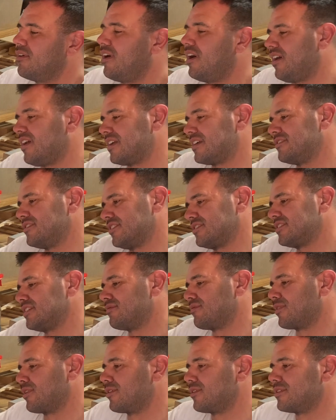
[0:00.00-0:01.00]
on just
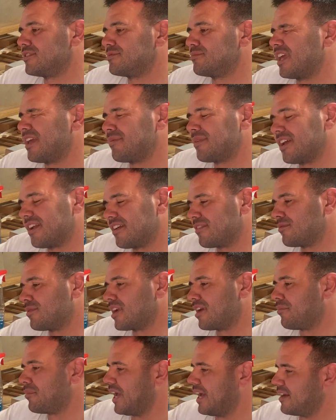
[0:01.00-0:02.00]
inverters, maybe another one
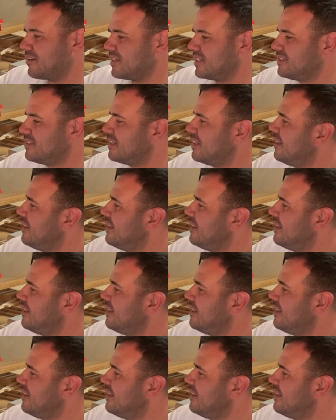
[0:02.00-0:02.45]
on batteries.